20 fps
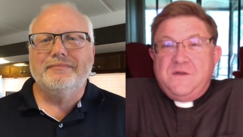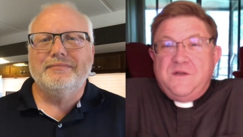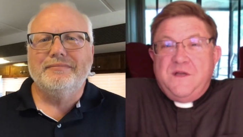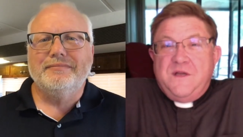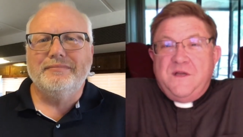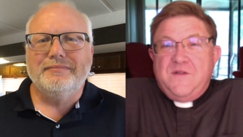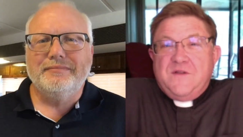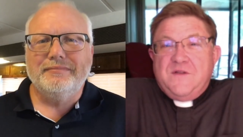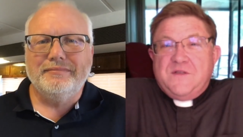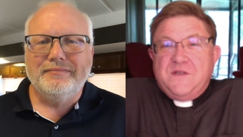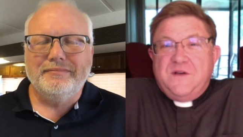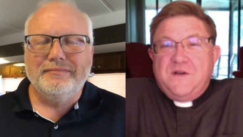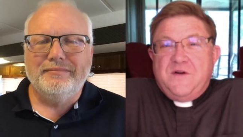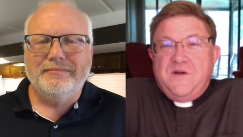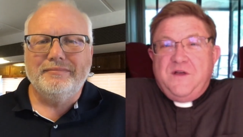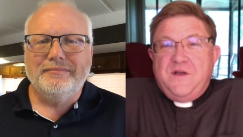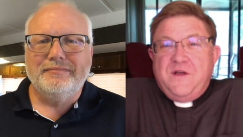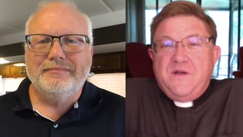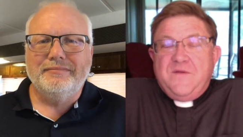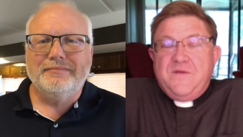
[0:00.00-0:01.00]
Speaker 1: in this
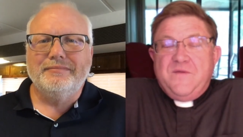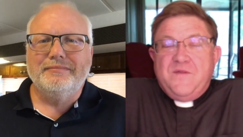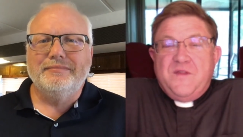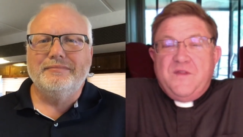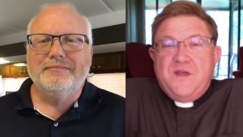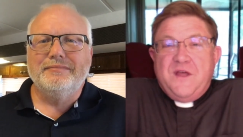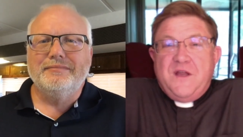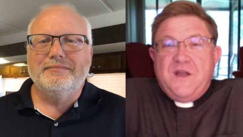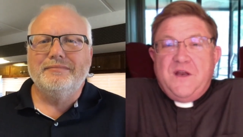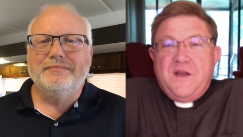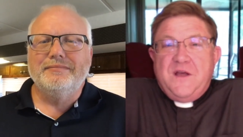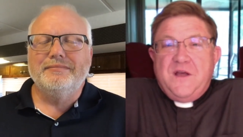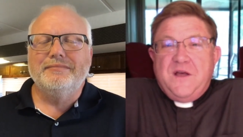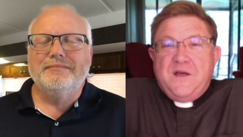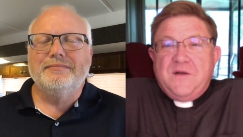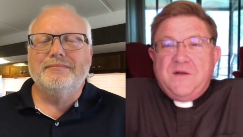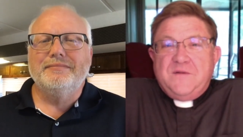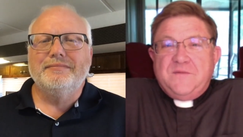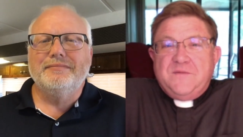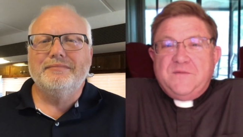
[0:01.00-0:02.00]
area than
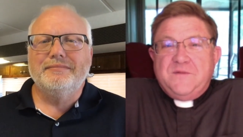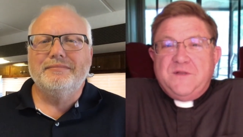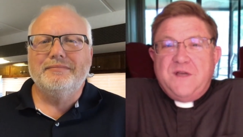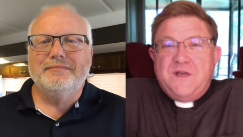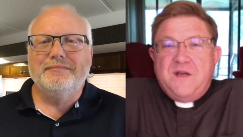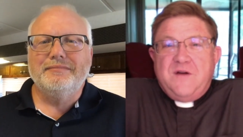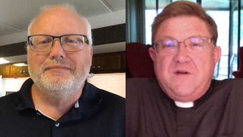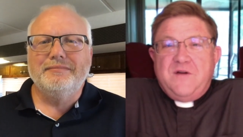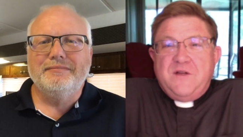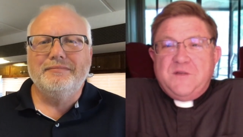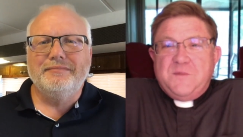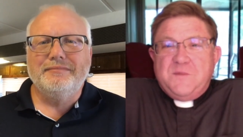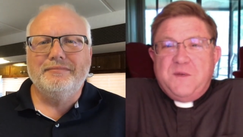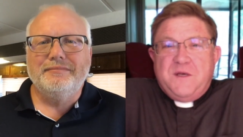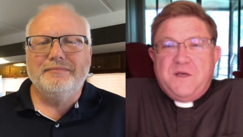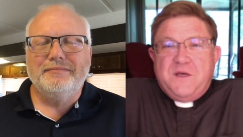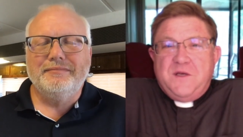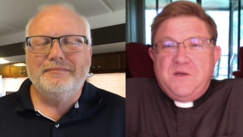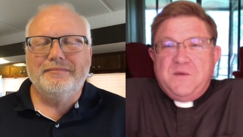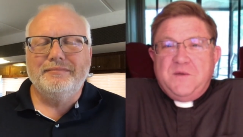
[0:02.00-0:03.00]
uh, Carey is
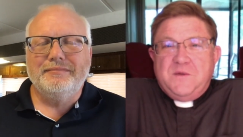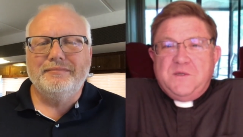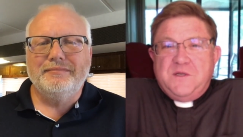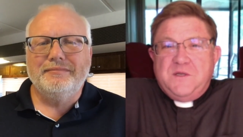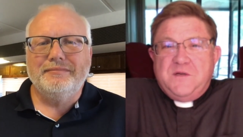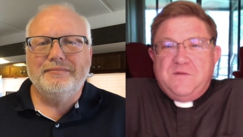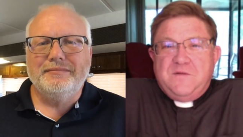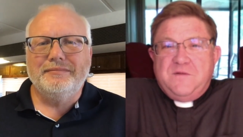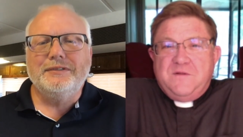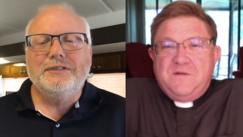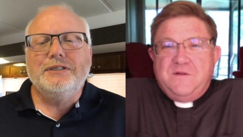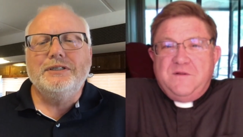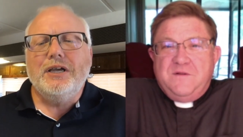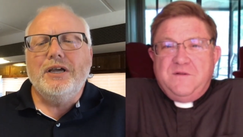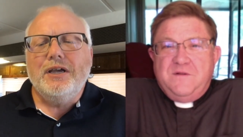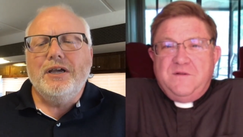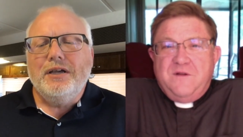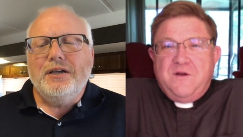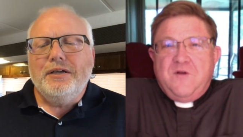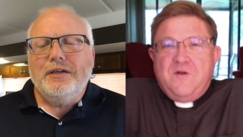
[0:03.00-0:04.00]
being accused of
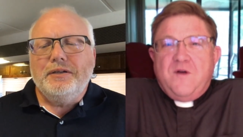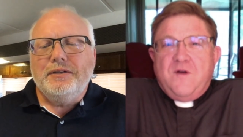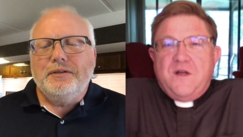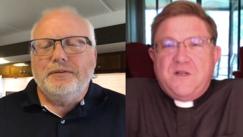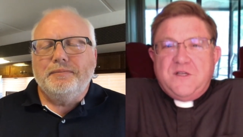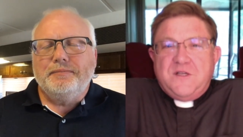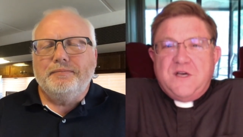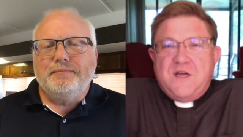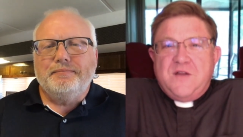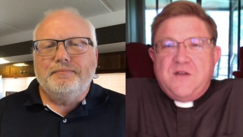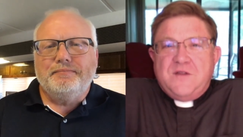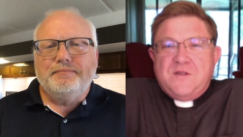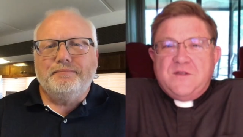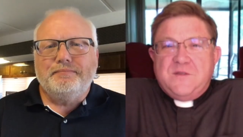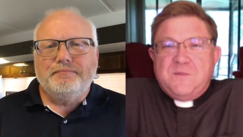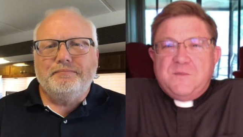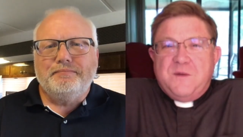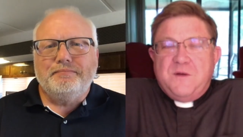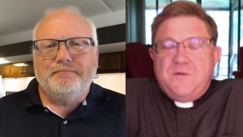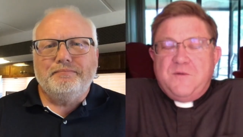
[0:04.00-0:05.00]
around Jonathan,
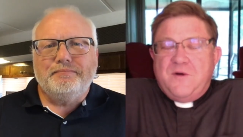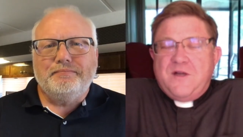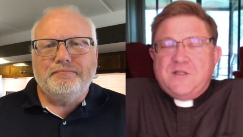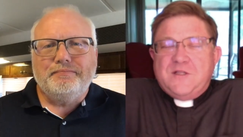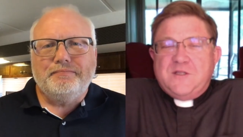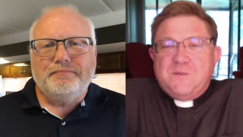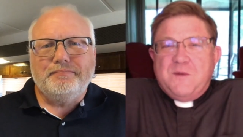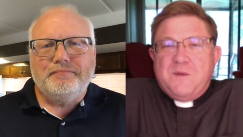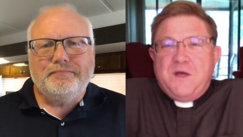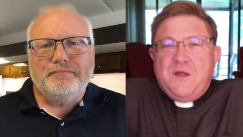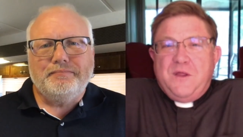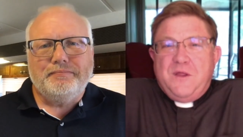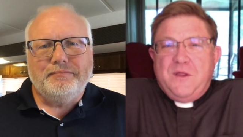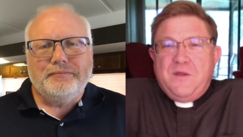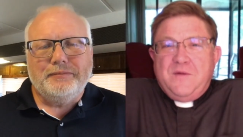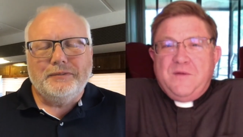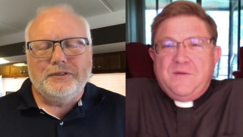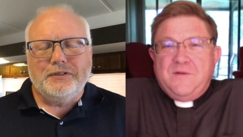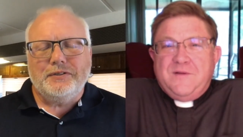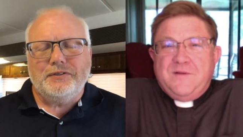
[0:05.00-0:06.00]
around Smythe.
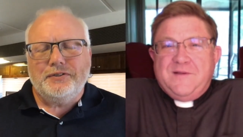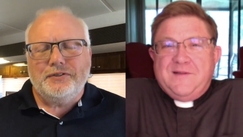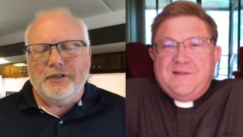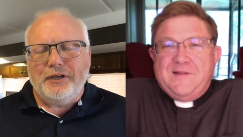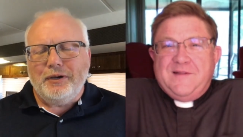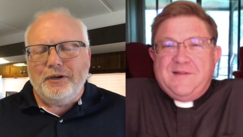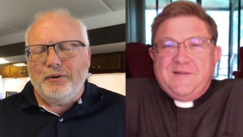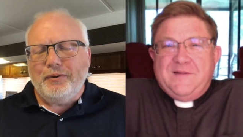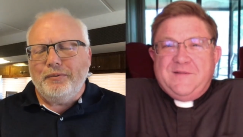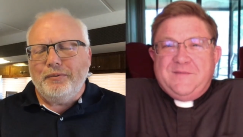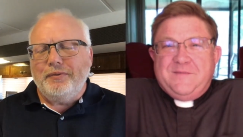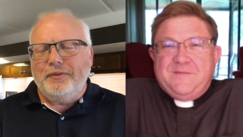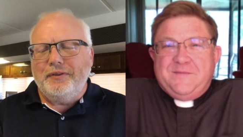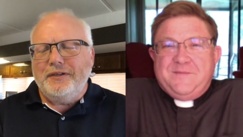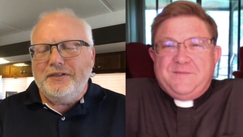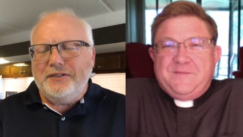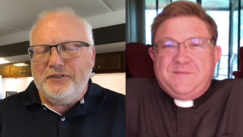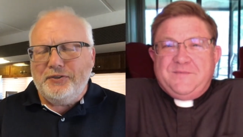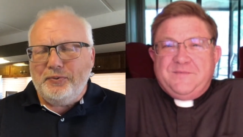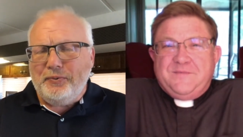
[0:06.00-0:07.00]
Speaker 2: So
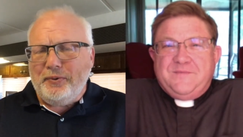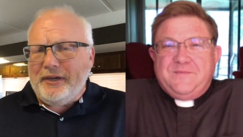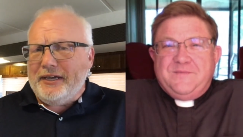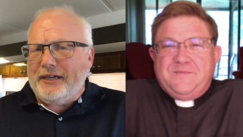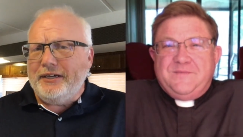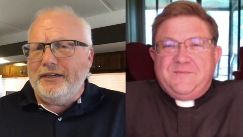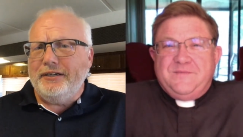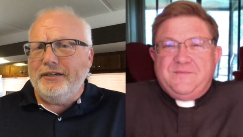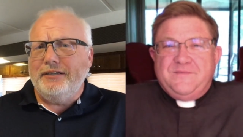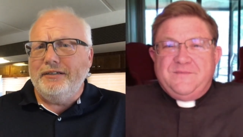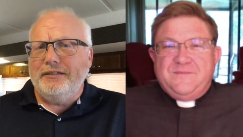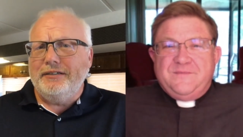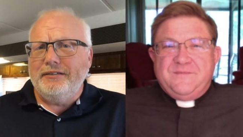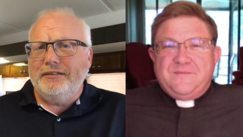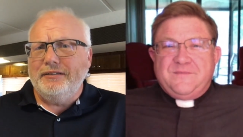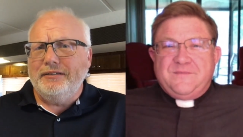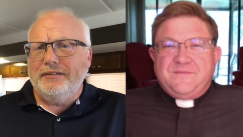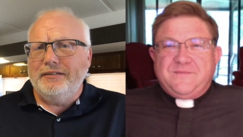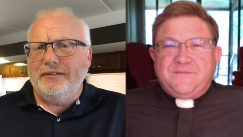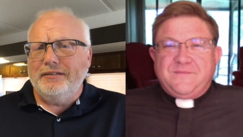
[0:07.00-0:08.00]
this week,
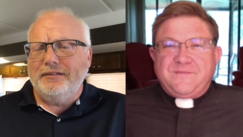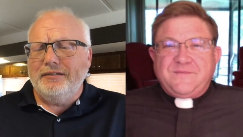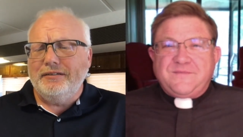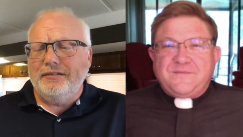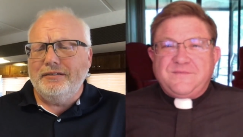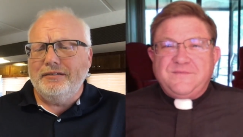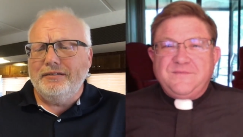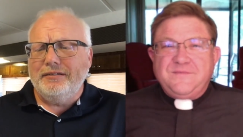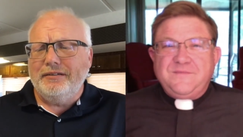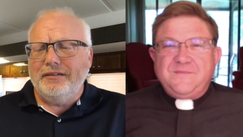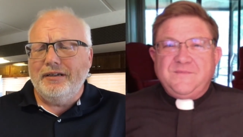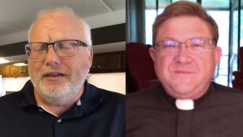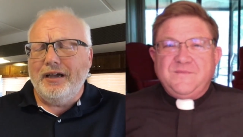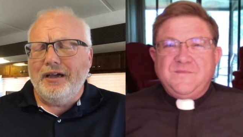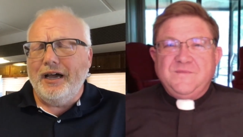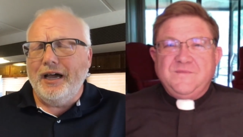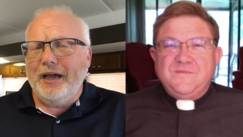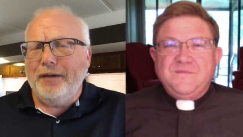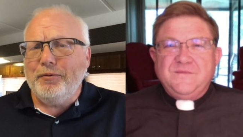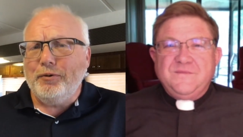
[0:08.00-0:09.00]

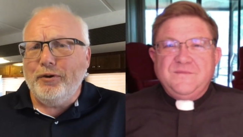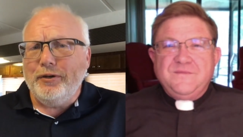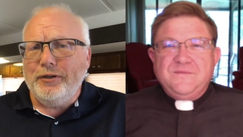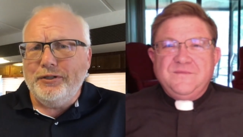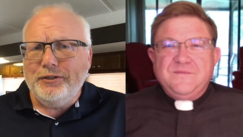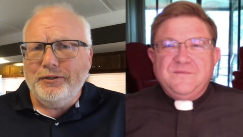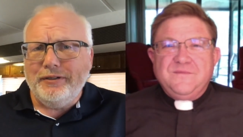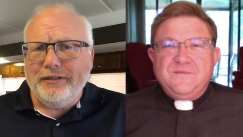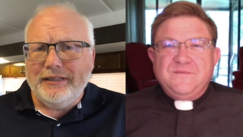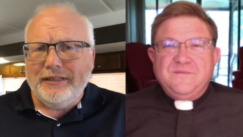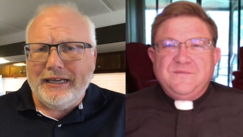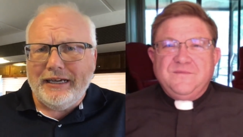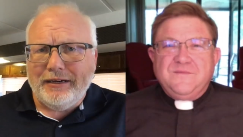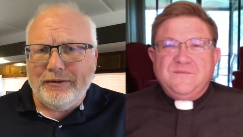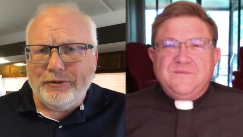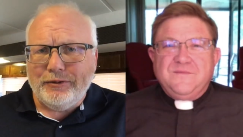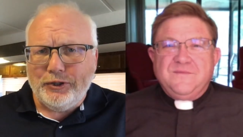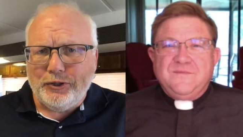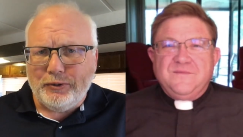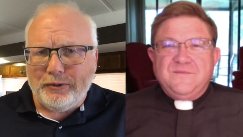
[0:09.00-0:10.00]
I'm going to
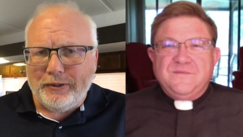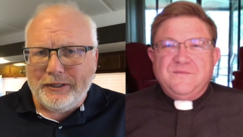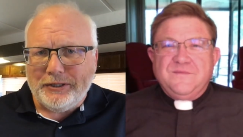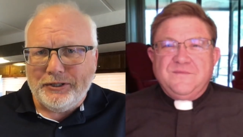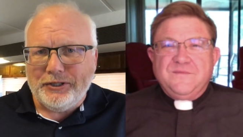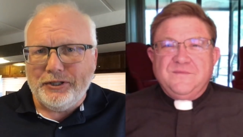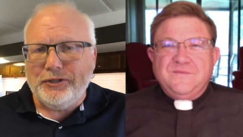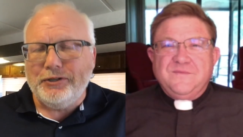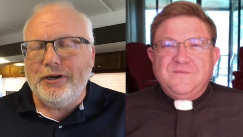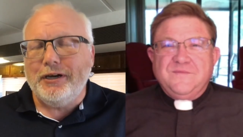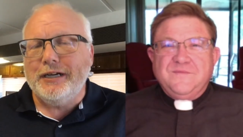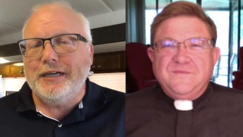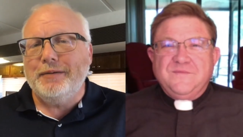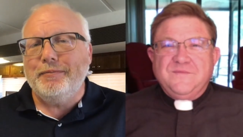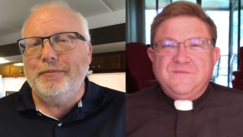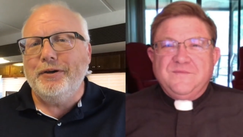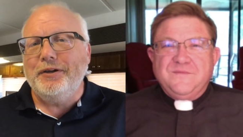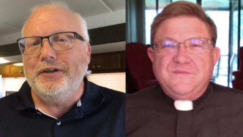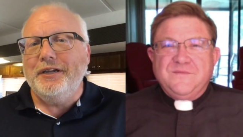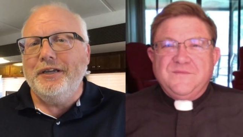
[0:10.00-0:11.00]
allow George to talk
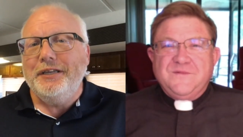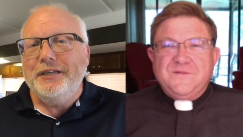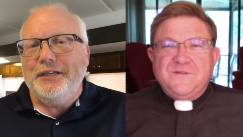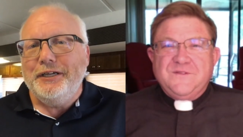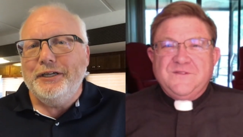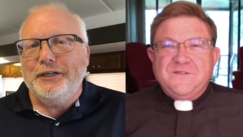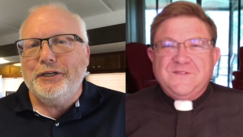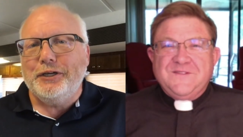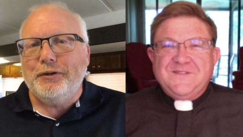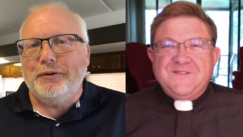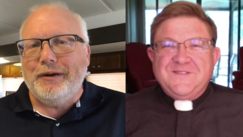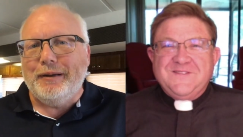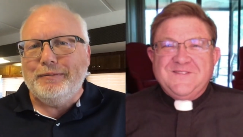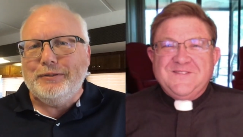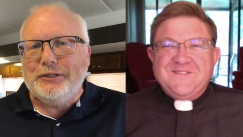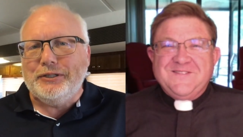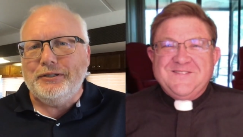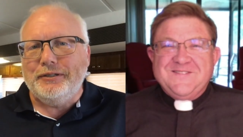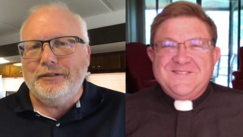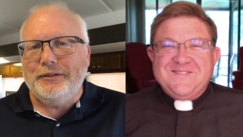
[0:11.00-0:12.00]
about Indian corruption.